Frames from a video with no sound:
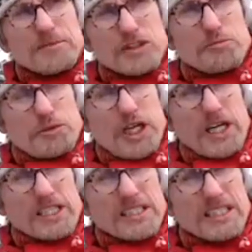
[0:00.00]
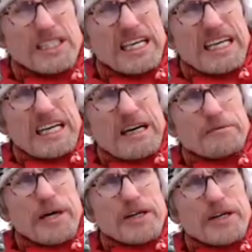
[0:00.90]
surprised
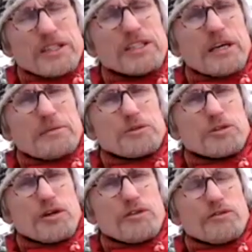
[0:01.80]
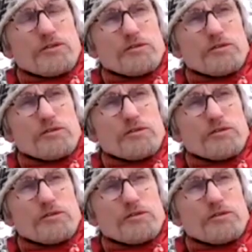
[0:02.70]
about the number of